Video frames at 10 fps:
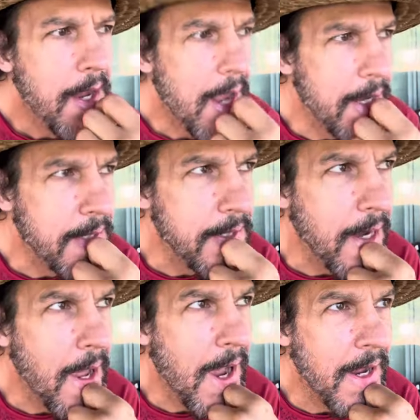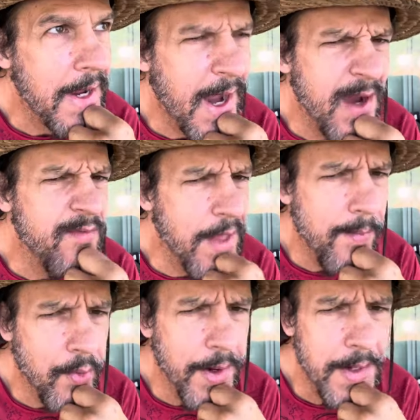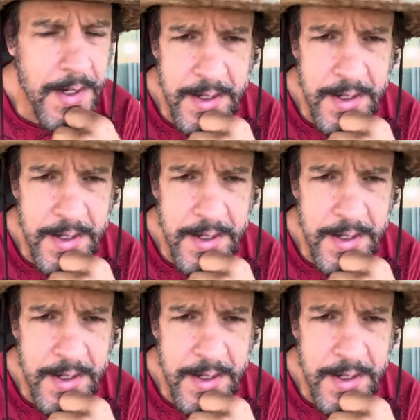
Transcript: And I have that brain.